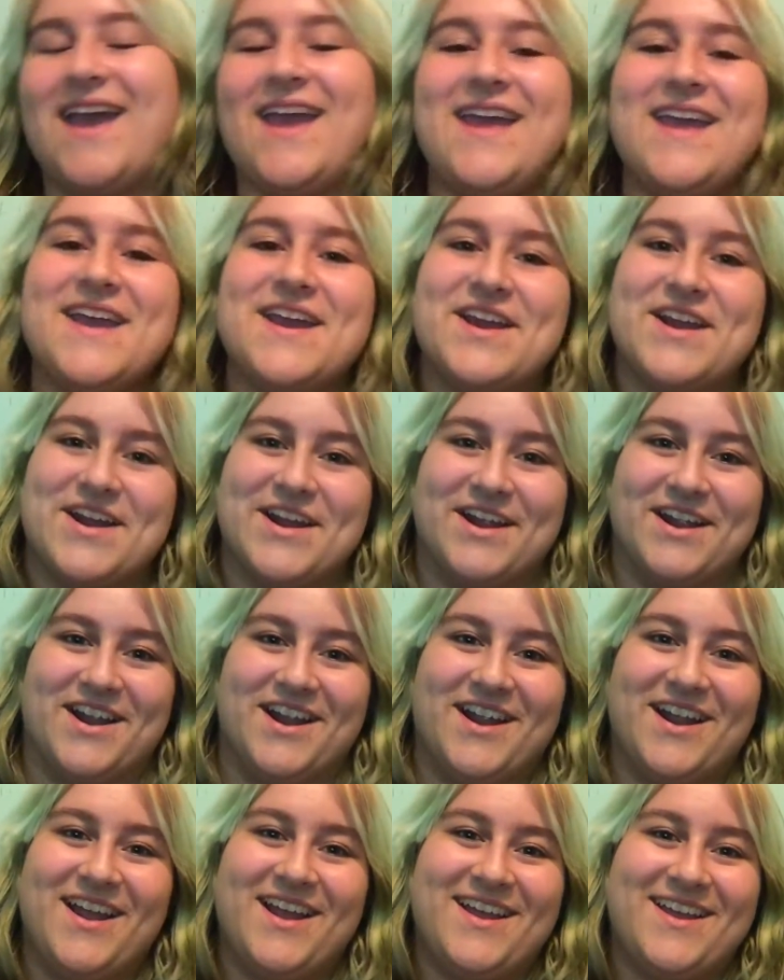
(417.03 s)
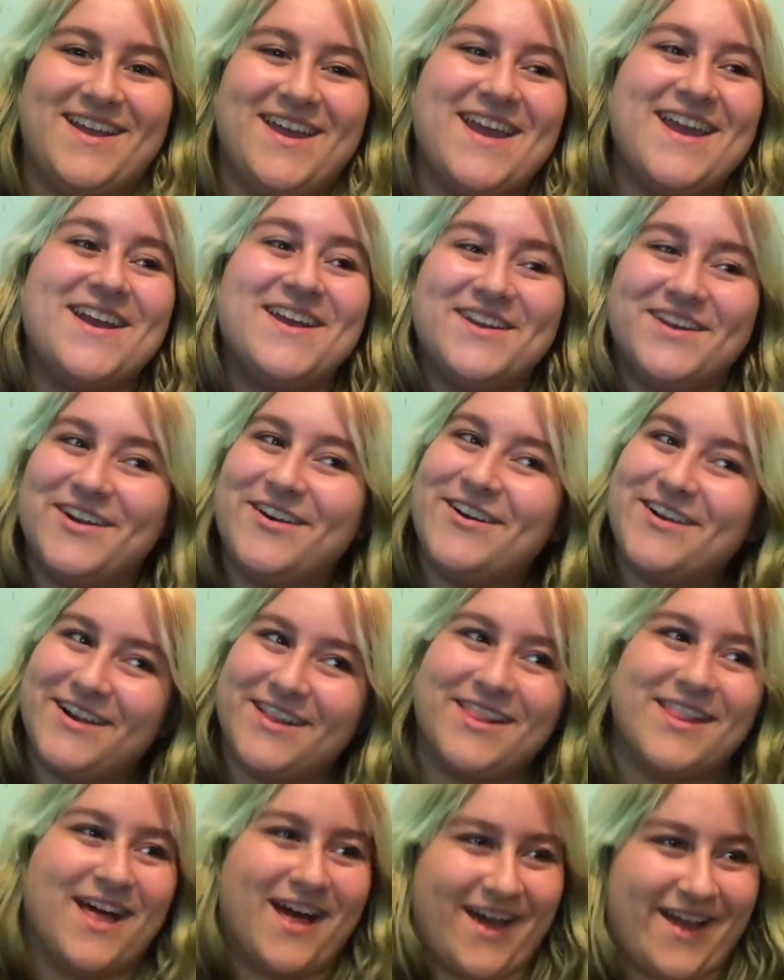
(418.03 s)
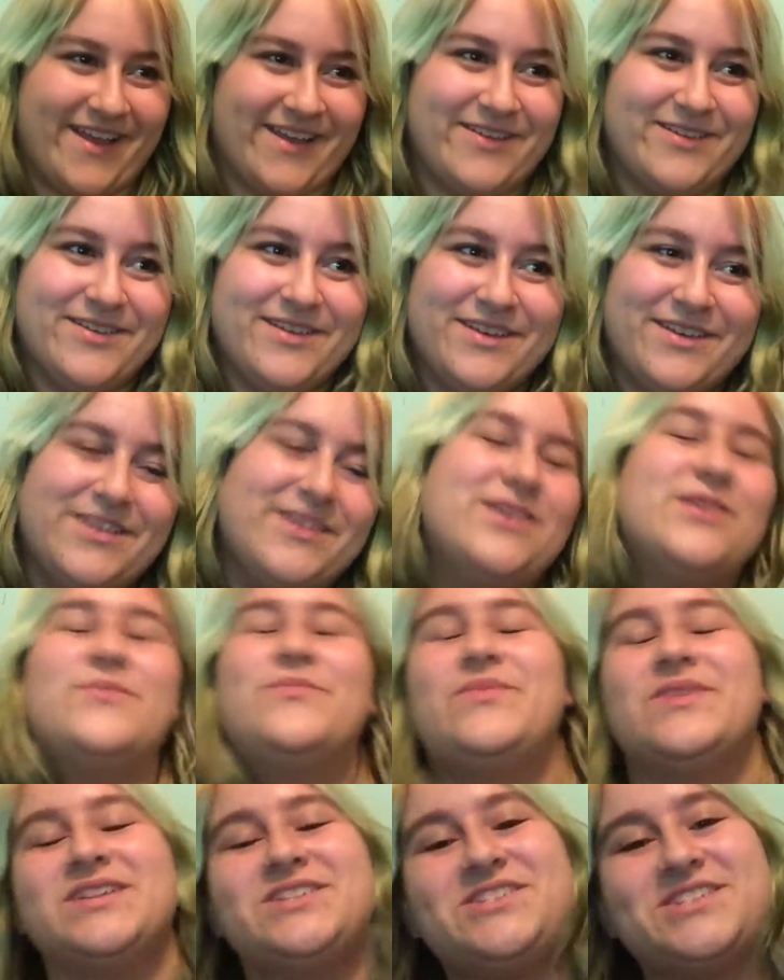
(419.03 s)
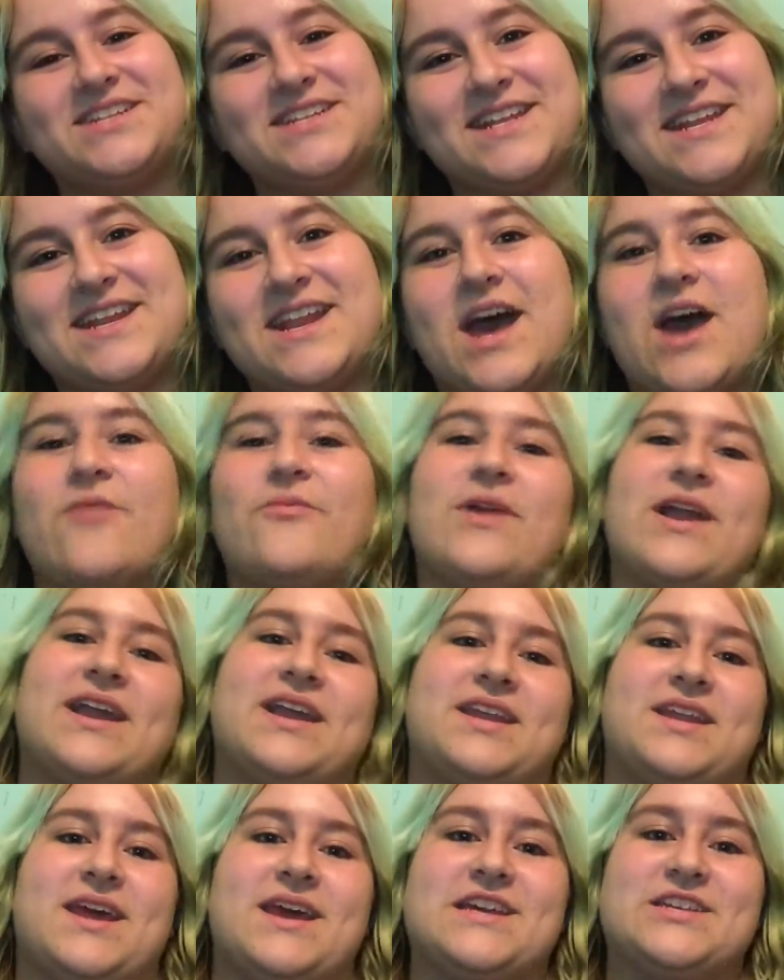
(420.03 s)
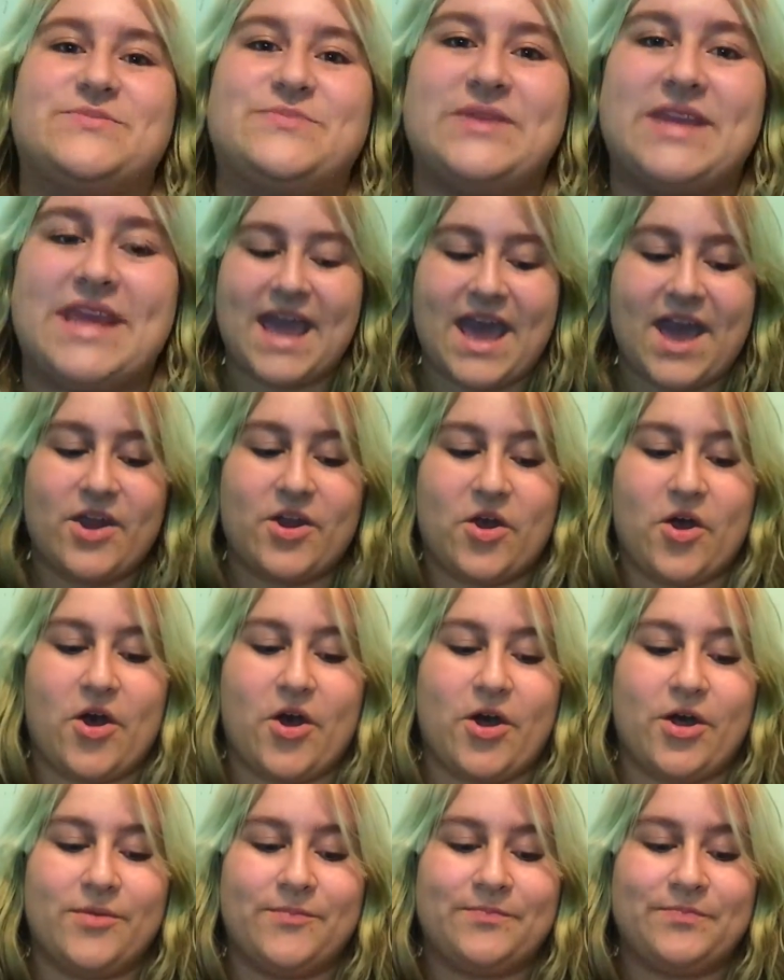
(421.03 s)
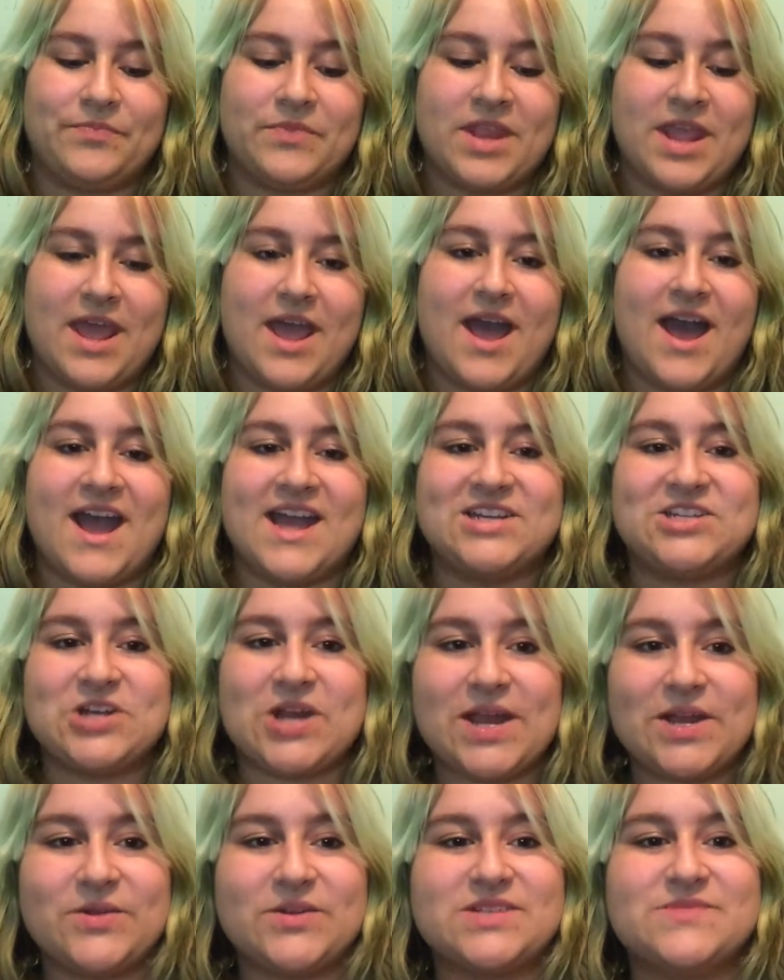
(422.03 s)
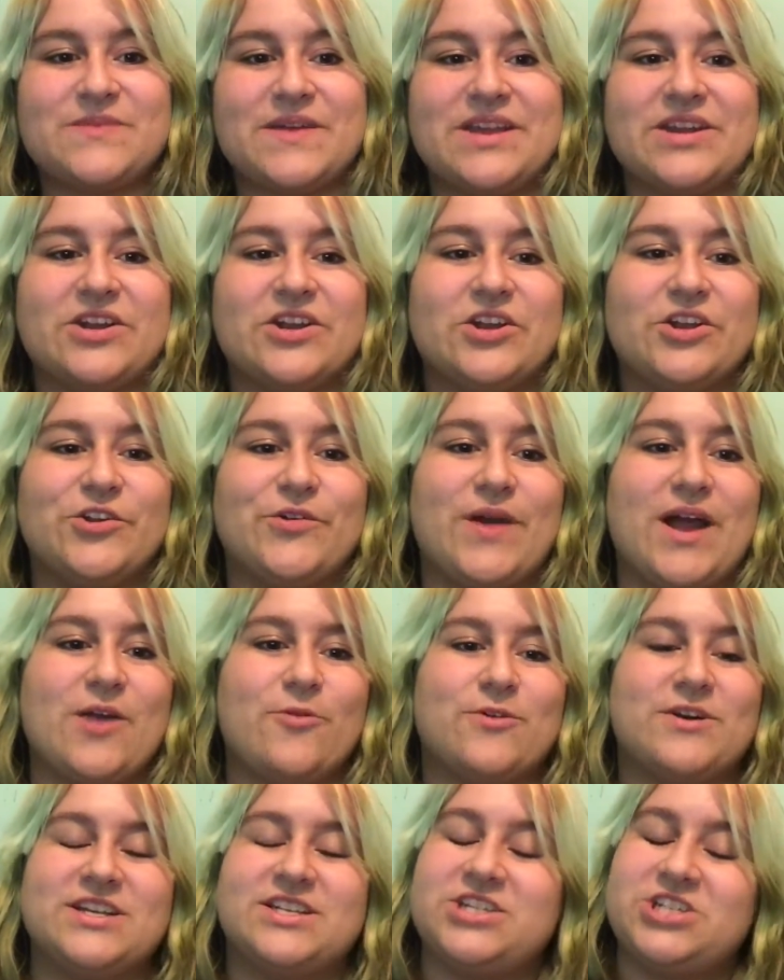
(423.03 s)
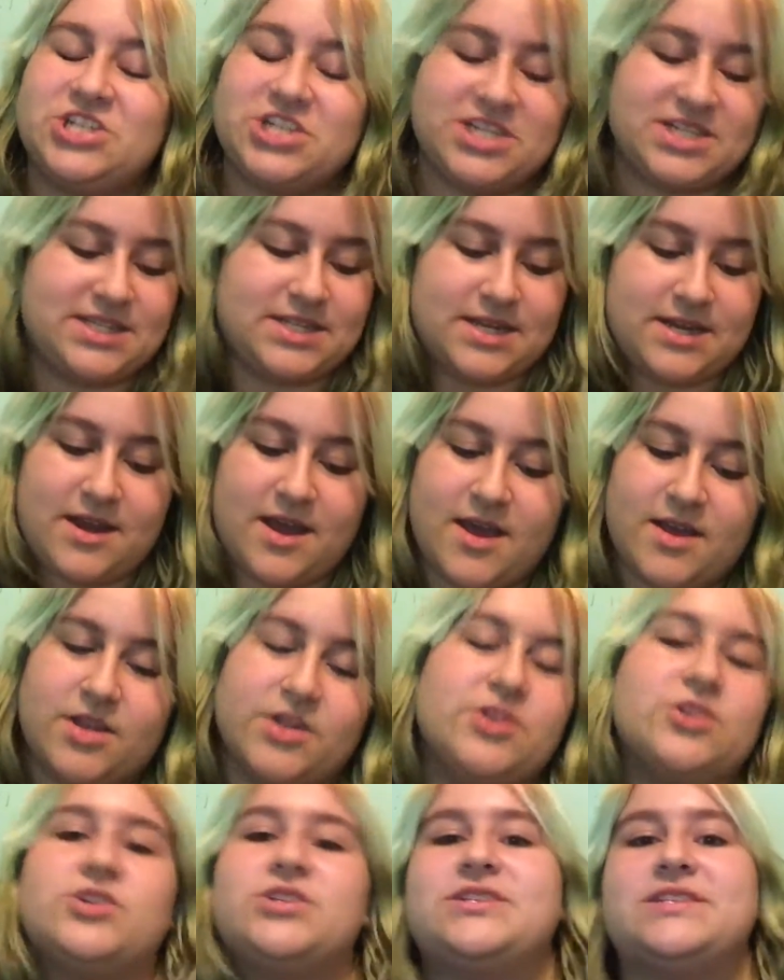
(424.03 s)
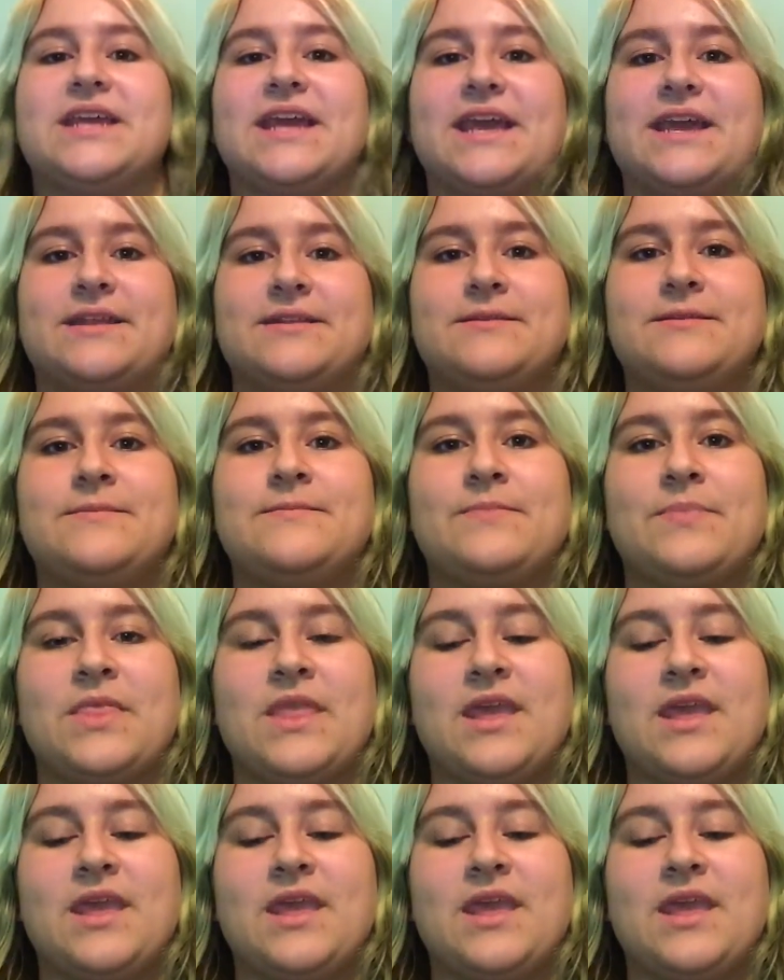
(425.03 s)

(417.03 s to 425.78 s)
It hurt. It hurt a lot. But she did not recognize at all. I tried to explain to her who I was. She did not understand.